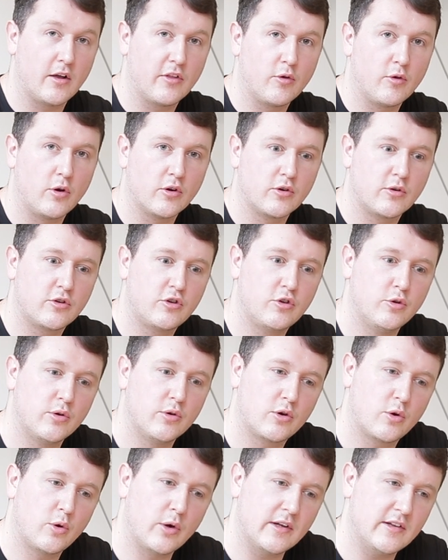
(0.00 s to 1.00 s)
I thought I'd
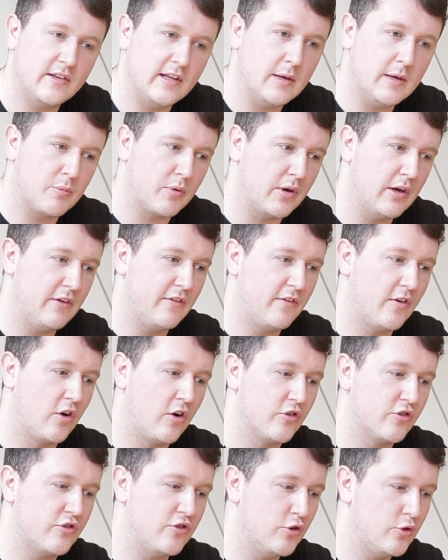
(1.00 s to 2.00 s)
do a quick debrief
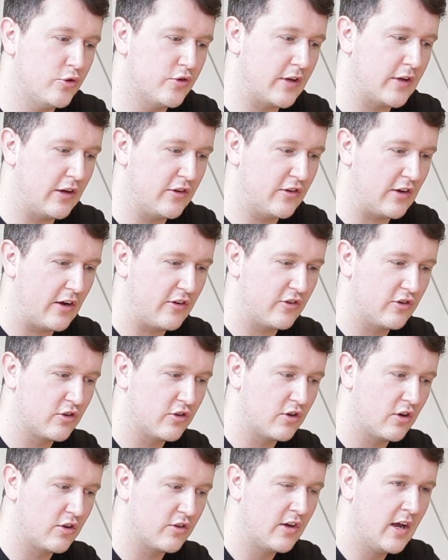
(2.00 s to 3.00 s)
on Tuesday's session
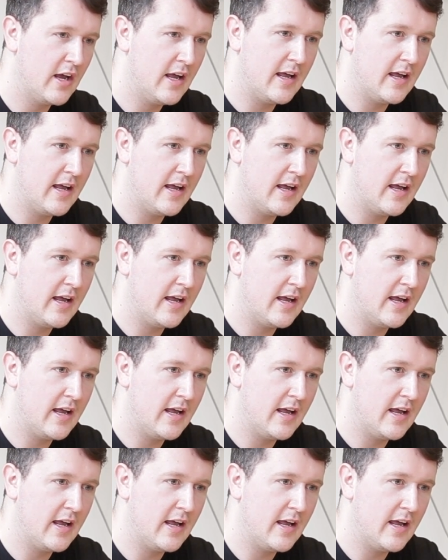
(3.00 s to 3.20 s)
because